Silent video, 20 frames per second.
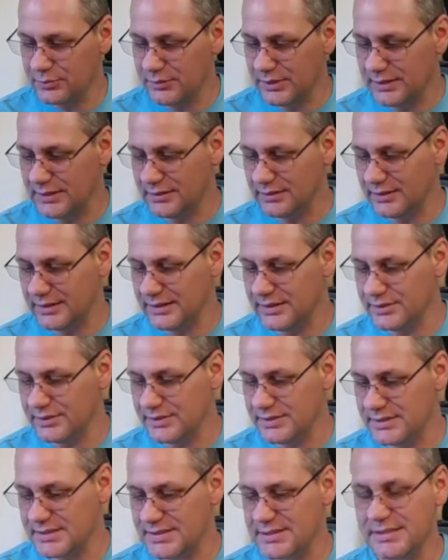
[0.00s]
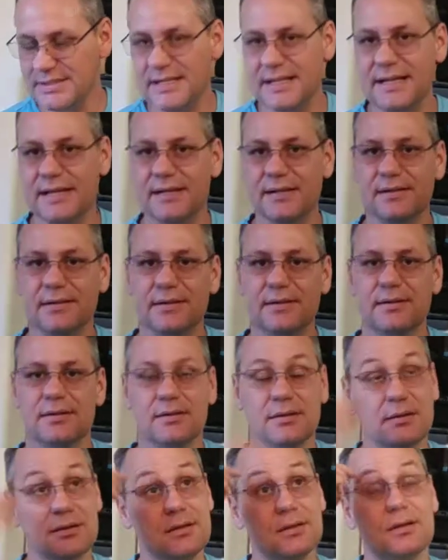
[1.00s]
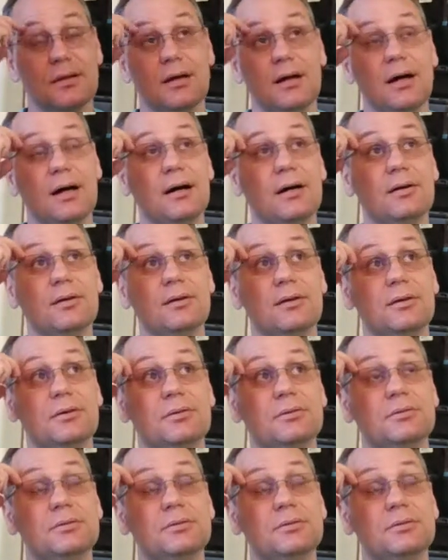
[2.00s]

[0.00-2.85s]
regulator is set, I don't know,